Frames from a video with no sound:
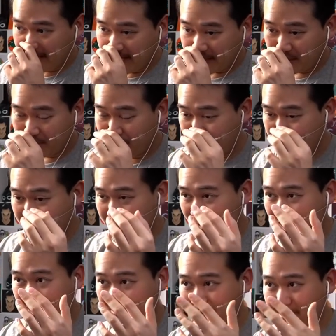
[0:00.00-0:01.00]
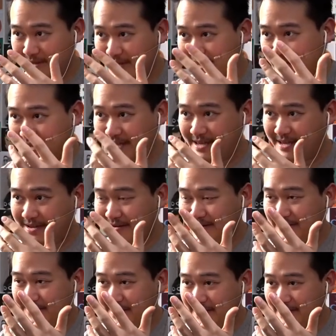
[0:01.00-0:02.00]
It's what people buy when they, you
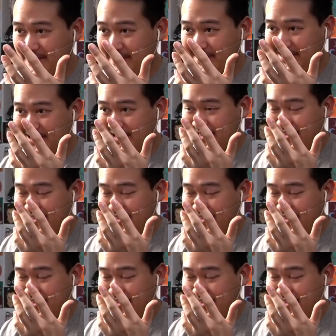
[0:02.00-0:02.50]
know, they